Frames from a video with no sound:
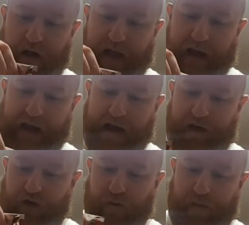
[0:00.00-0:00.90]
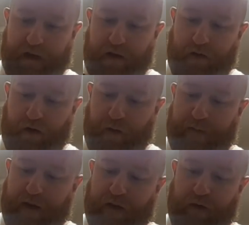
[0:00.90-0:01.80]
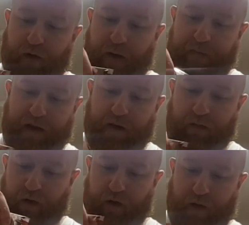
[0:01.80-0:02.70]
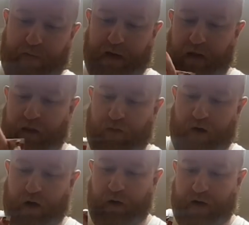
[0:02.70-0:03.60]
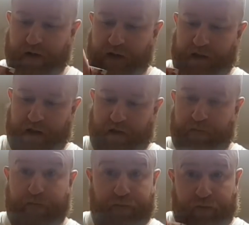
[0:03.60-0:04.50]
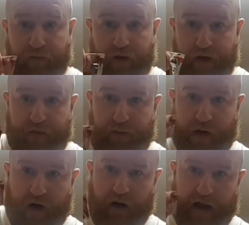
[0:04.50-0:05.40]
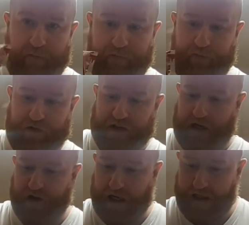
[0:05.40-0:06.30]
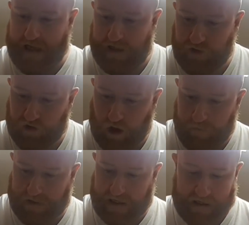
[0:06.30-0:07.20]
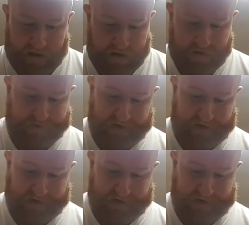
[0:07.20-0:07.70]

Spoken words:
Again, guys, whipping through, whipping through, whipping through, whipping through. Putting all that sachet there, stop again.